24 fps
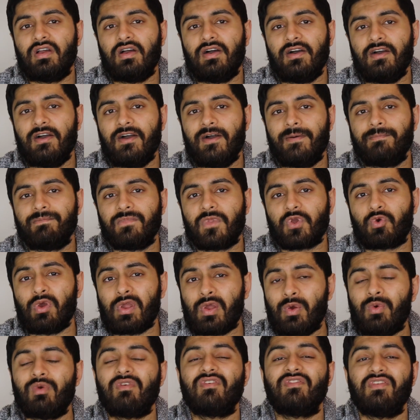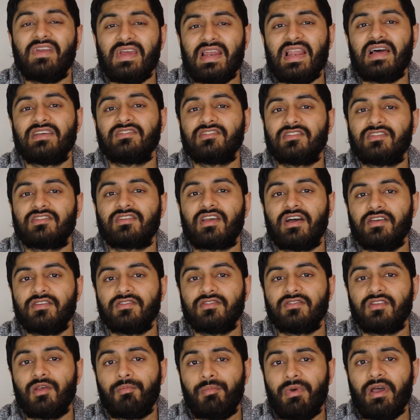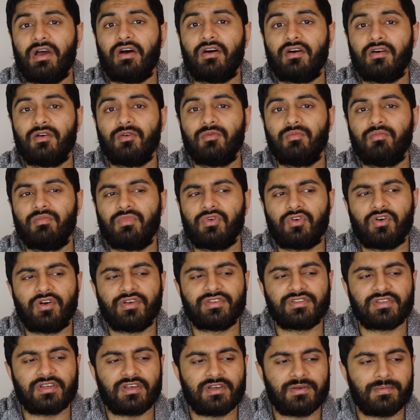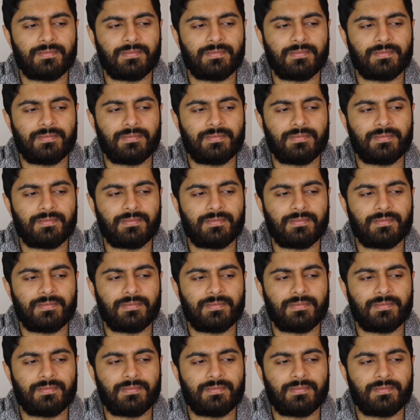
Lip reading: The quicker we realise this, guys, the better. Because,